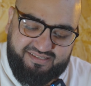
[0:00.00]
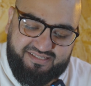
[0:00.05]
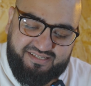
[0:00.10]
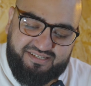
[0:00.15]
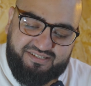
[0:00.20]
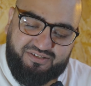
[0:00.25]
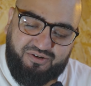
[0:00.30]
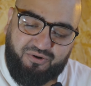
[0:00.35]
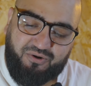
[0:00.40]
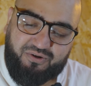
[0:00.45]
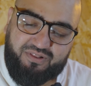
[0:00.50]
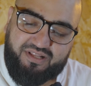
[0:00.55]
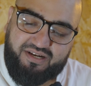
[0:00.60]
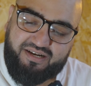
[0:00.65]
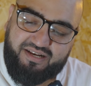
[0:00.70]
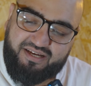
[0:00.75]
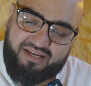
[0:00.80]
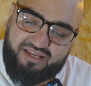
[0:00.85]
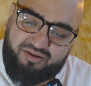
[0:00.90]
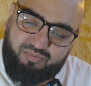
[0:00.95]
is called the
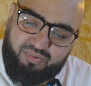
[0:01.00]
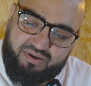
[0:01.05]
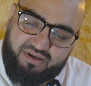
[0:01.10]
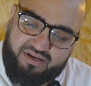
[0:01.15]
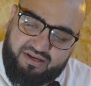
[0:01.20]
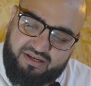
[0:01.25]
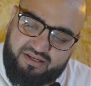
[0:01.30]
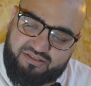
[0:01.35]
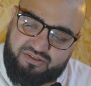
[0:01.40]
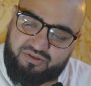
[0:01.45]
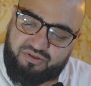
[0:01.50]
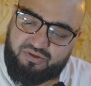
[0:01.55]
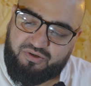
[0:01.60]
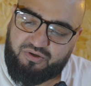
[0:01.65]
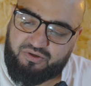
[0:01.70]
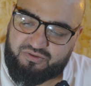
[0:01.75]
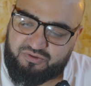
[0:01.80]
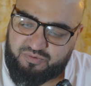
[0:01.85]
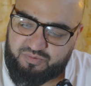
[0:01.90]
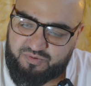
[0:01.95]
dirty burger. So you
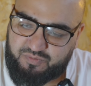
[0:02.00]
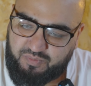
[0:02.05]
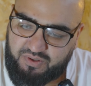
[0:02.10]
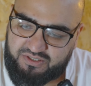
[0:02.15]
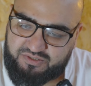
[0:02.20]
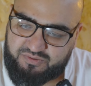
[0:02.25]
got some smash